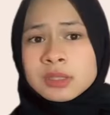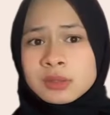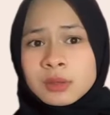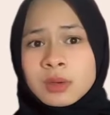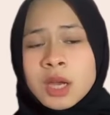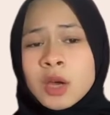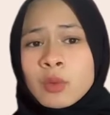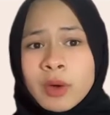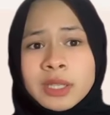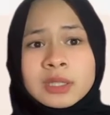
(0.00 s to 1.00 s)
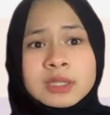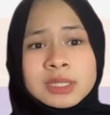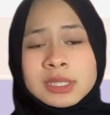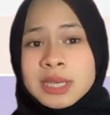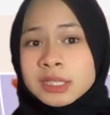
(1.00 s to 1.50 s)
So, why did it
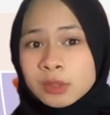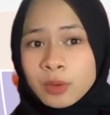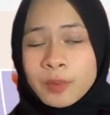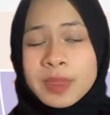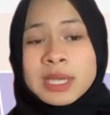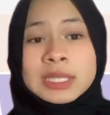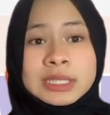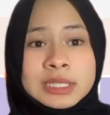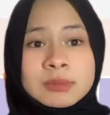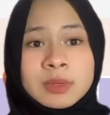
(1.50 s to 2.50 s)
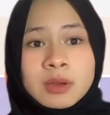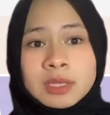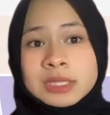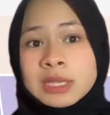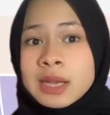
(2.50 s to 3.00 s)
say so? It is
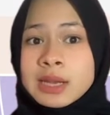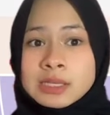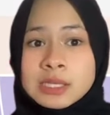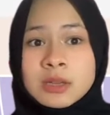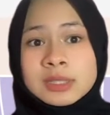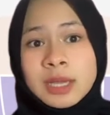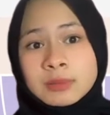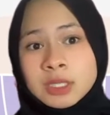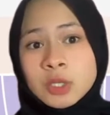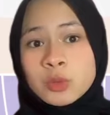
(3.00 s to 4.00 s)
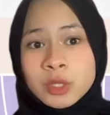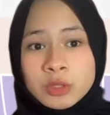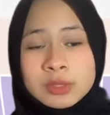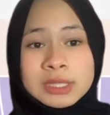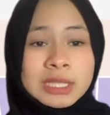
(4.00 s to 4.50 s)
because the energy consumption we
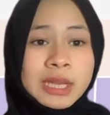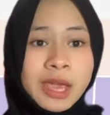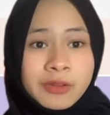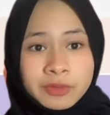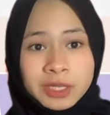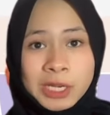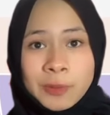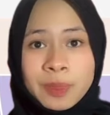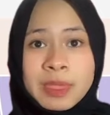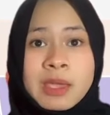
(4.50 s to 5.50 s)
use in every day.